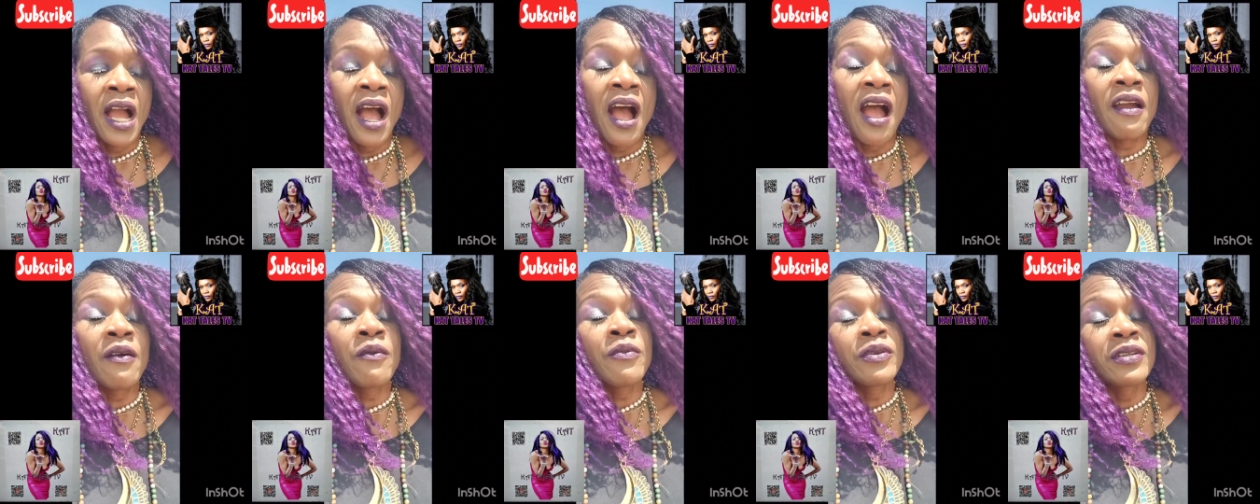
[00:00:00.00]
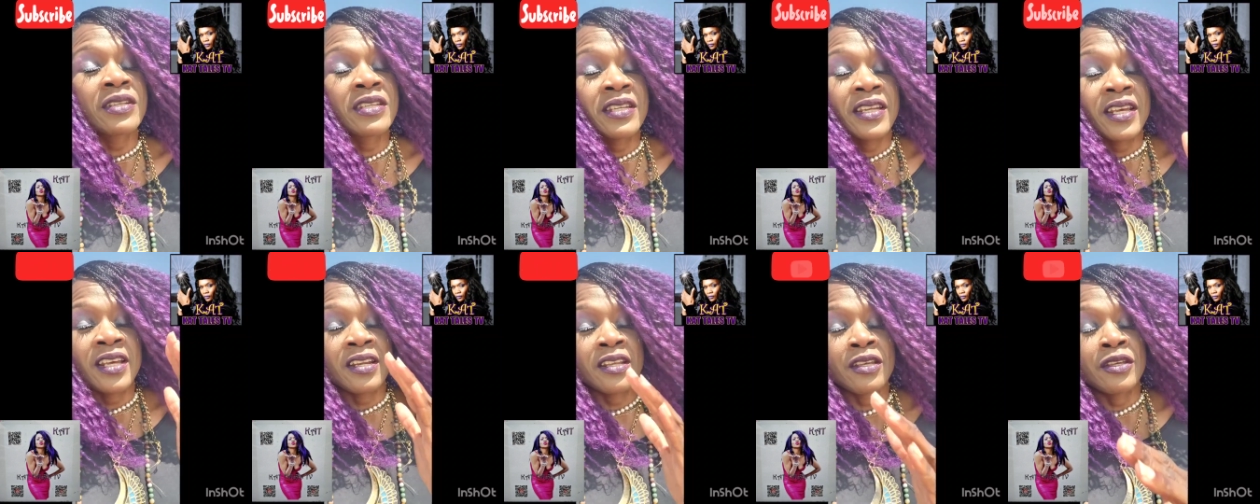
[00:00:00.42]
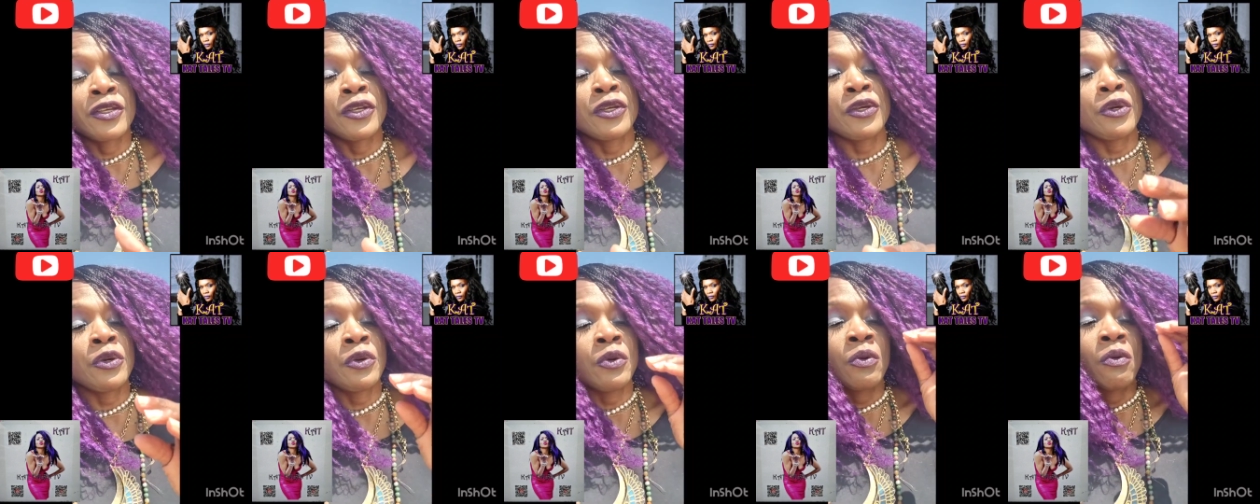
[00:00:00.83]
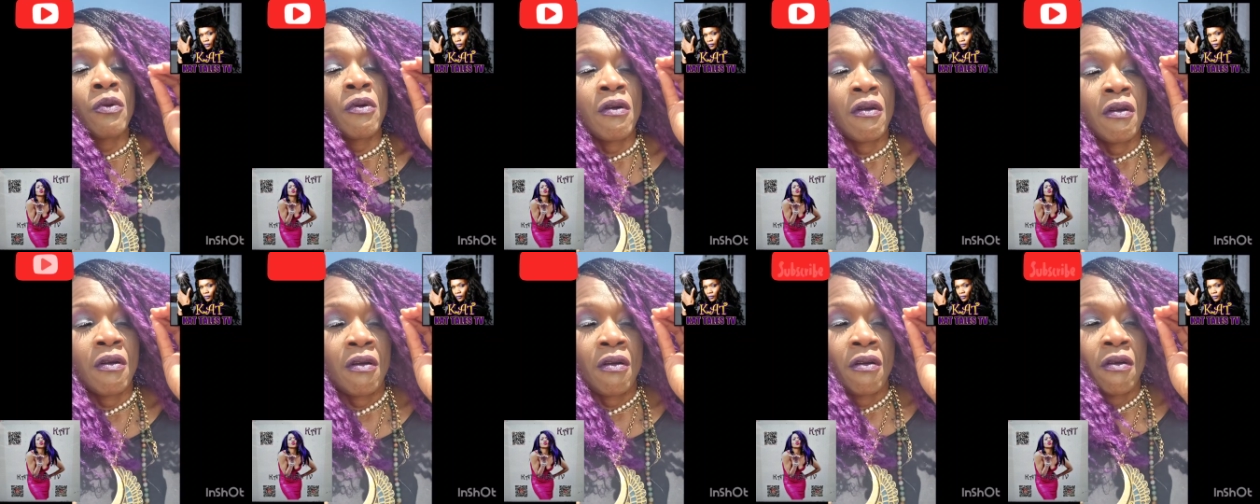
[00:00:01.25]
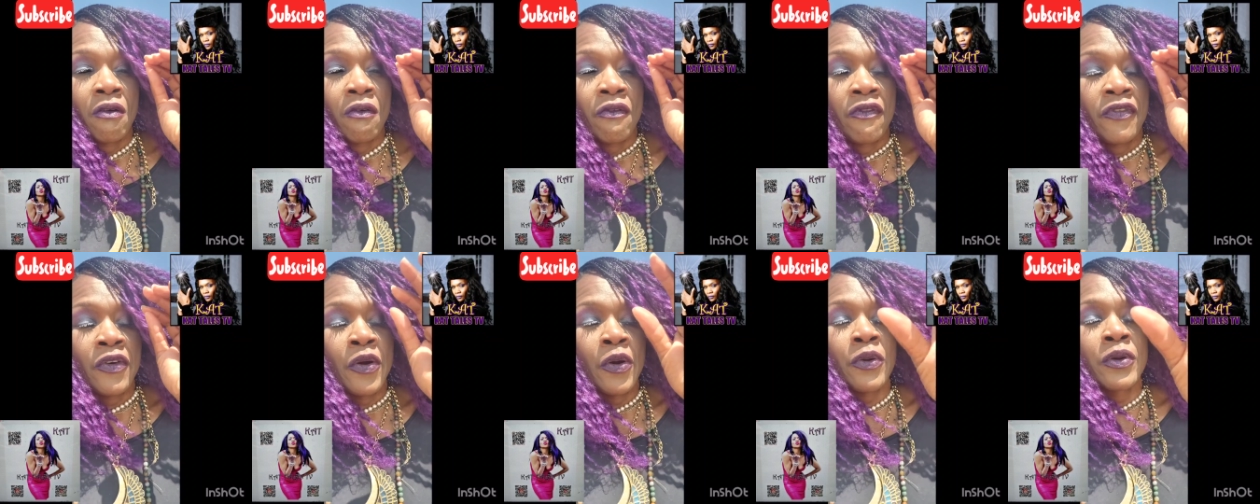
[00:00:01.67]
I would say to you,
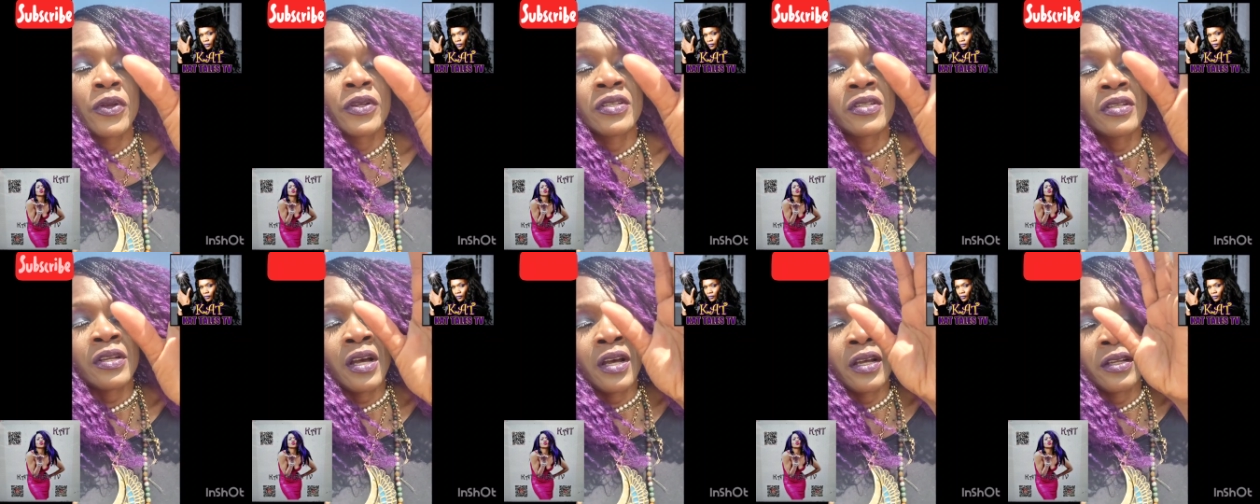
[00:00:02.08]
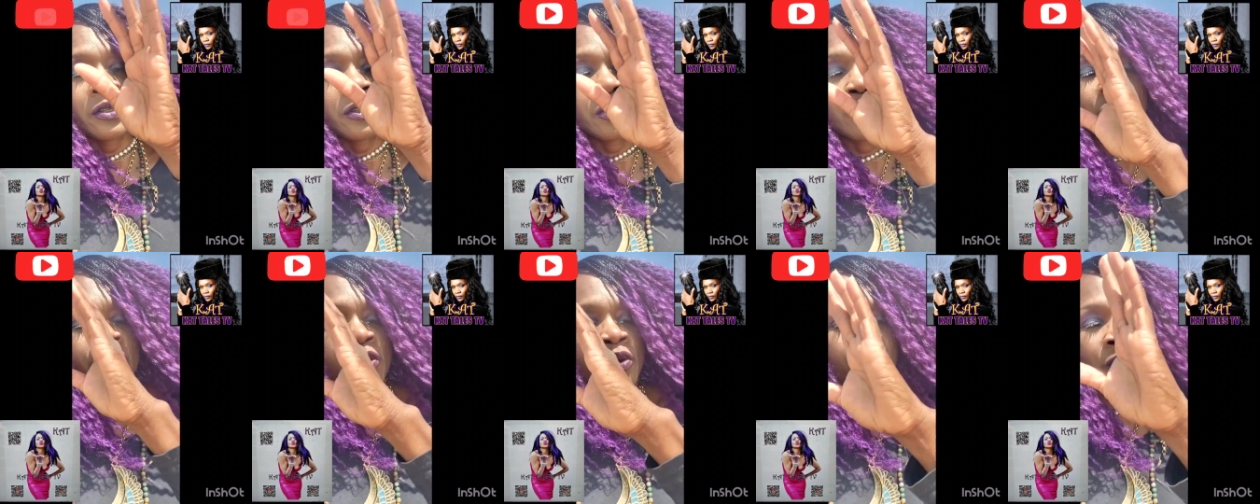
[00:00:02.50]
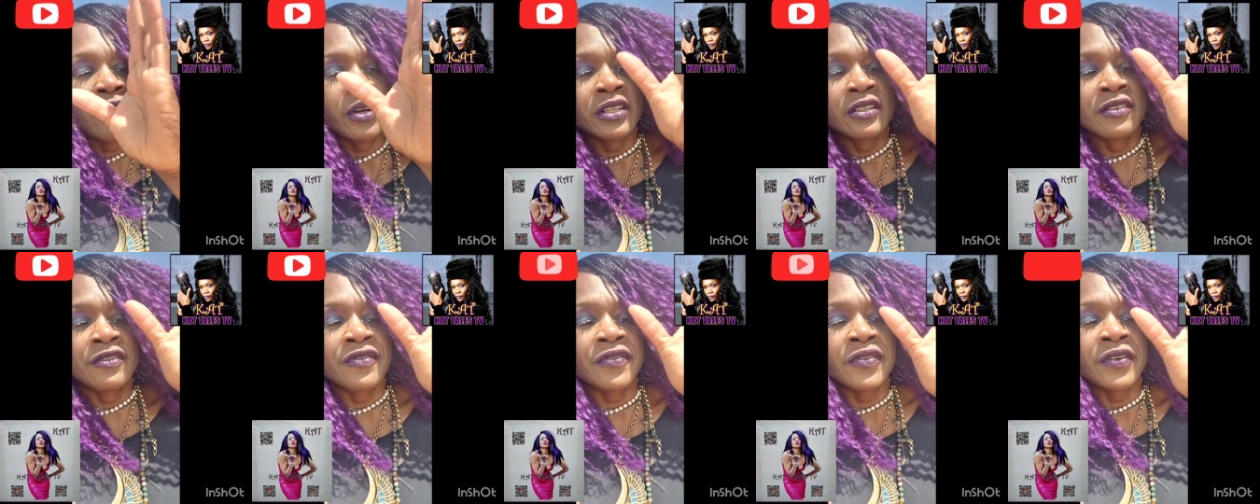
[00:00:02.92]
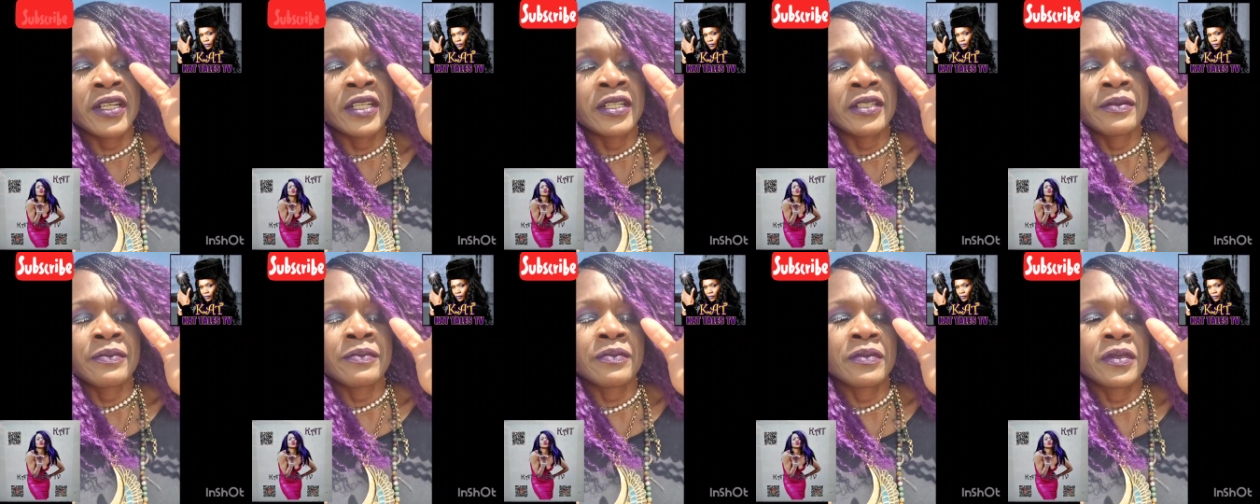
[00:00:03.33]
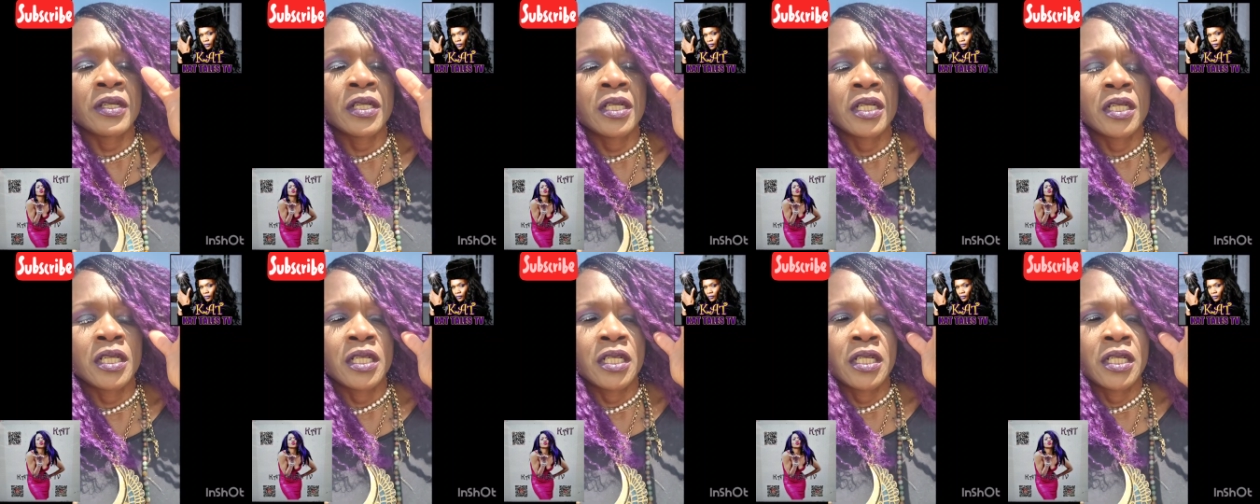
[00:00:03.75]
focus on Tory's freedom